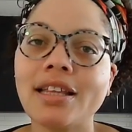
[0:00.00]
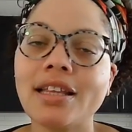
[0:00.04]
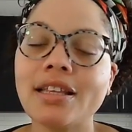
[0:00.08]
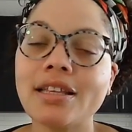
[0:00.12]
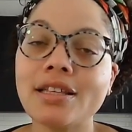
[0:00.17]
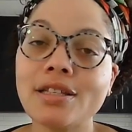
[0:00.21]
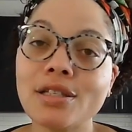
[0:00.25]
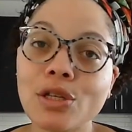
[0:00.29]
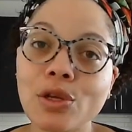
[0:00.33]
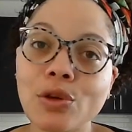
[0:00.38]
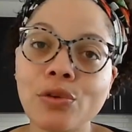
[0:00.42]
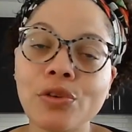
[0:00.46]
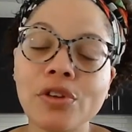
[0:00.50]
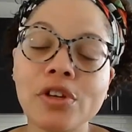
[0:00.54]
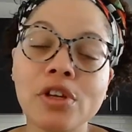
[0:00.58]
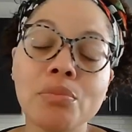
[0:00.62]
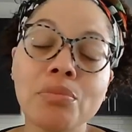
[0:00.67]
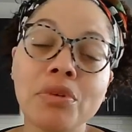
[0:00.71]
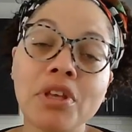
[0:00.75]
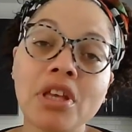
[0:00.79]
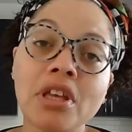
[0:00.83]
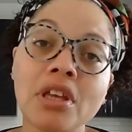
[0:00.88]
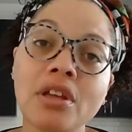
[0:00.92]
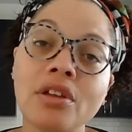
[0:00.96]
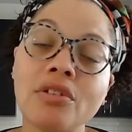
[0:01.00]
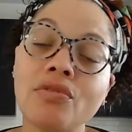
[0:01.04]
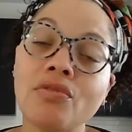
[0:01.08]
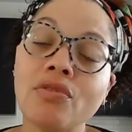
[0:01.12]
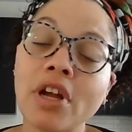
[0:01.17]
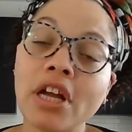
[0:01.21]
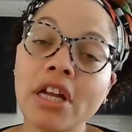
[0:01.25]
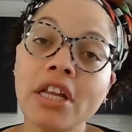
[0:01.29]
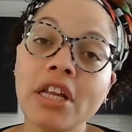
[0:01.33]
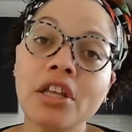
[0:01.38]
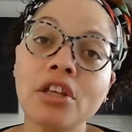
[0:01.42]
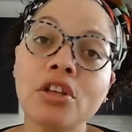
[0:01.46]
is going to be
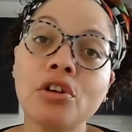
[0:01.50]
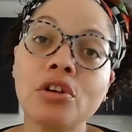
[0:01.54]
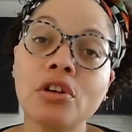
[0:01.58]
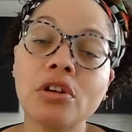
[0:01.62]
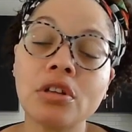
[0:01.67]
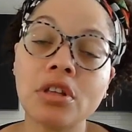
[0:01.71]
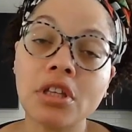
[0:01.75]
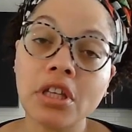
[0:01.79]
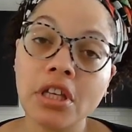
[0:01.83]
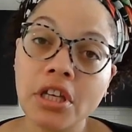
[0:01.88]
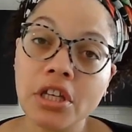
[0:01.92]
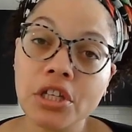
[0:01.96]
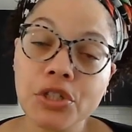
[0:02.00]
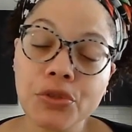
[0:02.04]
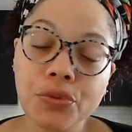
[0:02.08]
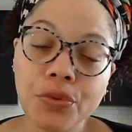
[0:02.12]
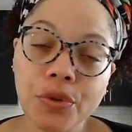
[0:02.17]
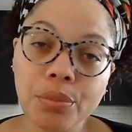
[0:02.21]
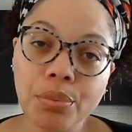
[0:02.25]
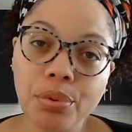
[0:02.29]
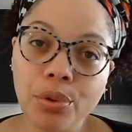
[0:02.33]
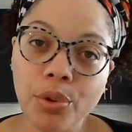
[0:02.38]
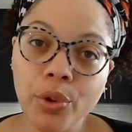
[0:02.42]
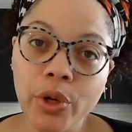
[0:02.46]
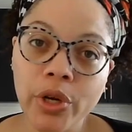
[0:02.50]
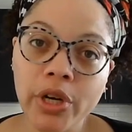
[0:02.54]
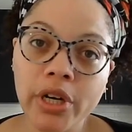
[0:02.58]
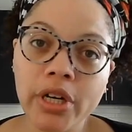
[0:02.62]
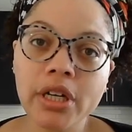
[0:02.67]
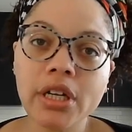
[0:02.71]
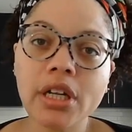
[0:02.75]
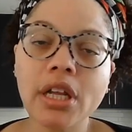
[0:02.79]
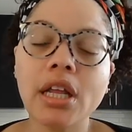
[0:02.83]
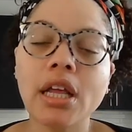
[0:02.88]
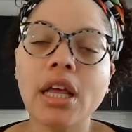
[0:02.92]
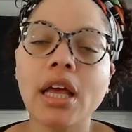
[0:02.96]
running your leads
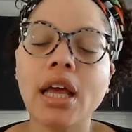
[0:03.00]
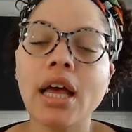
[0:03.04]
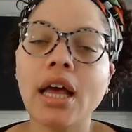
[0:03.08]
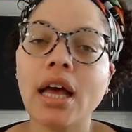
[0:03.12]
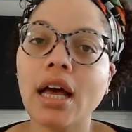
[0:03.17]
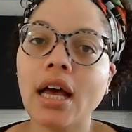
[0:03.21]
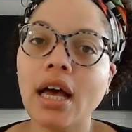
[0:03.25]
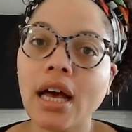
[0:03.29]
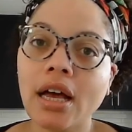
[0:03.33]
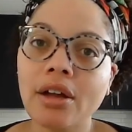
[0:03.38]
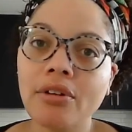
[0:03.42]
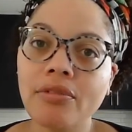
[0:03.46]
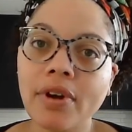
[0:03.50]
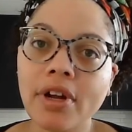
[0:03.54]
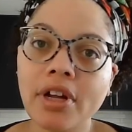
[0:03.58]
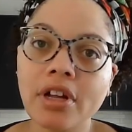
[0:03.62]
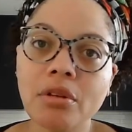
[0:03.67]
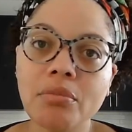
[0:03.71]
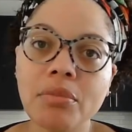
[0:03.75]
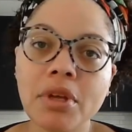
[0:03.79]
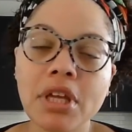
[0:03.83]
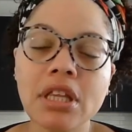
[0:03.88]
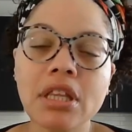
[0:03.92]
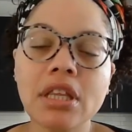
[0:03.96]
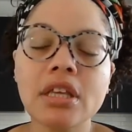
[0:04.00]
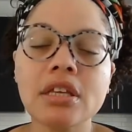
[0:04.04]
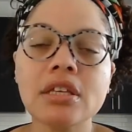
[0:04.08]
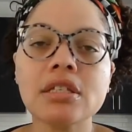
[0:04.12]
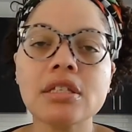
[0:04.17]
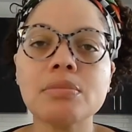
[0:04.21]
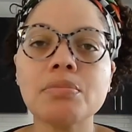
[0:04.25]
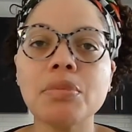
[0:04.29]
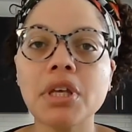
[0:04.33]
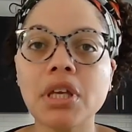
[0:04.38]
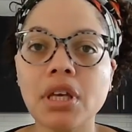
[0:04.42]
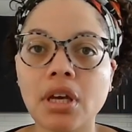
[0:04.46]
report. I recommend
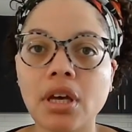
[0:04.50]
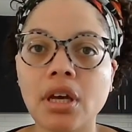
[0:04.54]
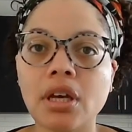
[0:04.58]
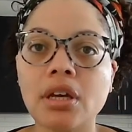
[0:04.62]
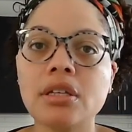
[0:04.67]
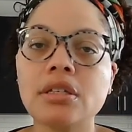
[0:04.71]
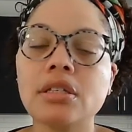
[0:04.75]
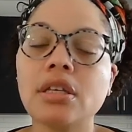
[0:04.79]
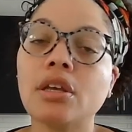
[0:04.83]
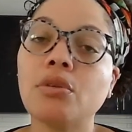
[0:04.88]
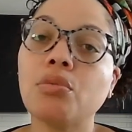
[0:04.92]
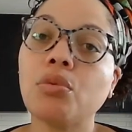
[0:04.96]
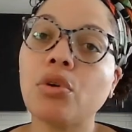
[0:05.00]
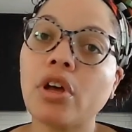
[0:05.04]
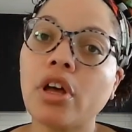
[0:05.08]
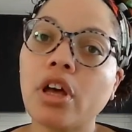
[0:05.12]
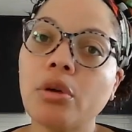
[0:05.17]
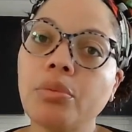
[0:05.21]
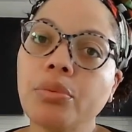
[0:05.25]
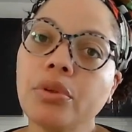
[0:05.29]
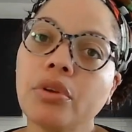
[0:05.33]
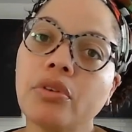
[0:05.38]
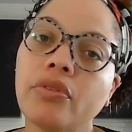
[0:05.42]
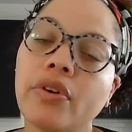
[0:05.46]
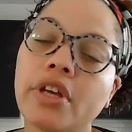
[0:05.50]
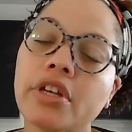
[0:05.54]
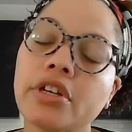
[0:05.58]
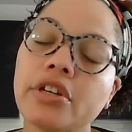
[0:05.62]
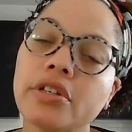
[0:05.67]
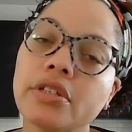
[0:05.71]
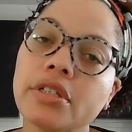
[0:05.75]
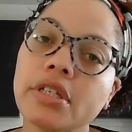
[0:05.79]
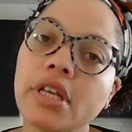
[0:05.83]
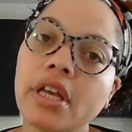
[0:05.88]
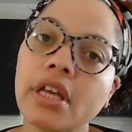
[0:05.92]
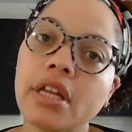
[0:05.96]
this because it will help you with
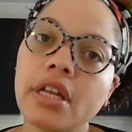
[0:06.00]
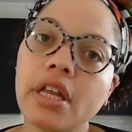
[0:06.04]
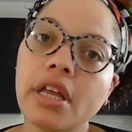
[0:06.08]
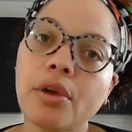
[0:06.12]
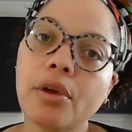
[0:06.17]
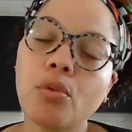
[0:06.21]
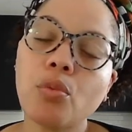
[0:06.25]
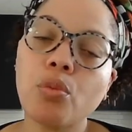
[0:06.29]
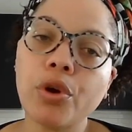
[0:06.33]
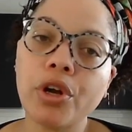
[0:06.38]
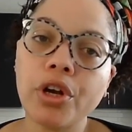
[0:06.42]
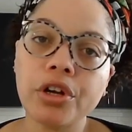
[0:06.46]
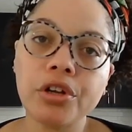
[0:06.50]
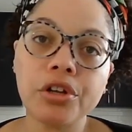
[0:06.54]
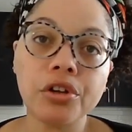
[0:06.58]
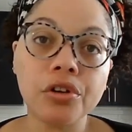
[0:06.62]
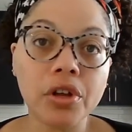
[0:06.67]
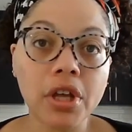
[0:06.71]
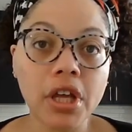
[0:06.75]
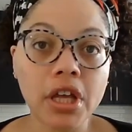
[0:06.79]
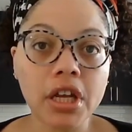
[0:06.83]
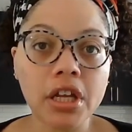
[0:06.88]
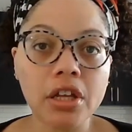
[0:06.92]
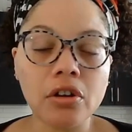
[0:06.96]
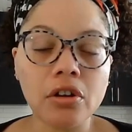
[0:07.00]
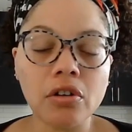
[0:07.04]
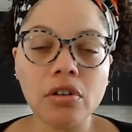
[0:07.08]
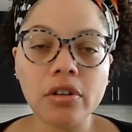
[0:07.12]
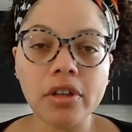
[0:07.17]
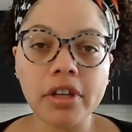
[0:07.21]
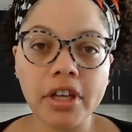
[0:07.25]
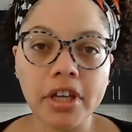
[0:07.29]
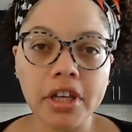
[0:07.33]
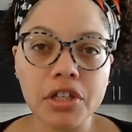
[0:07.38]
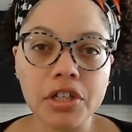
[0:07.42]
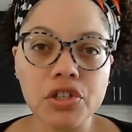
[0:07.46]
understanding where you're getting your
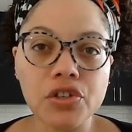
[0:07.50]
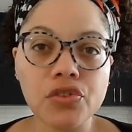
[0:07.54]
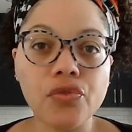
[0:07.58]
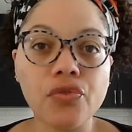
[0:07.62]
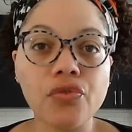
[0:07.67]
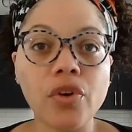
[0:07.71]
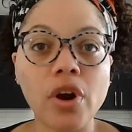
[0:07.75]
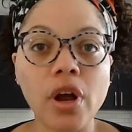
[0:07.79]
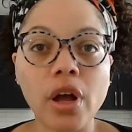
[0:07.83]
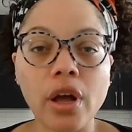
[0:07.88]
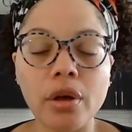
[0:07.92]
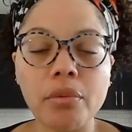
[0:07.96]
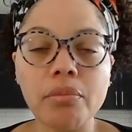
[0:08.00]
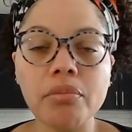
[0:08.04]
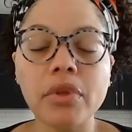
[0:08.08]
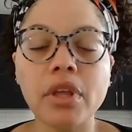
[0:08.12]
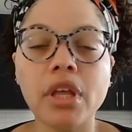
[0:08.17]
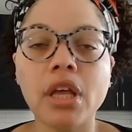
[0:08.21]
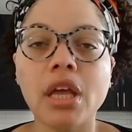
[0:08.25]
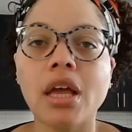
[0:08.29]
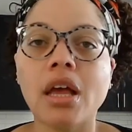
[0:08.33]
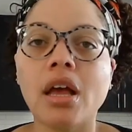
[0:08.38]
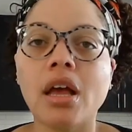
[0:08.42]
leads from.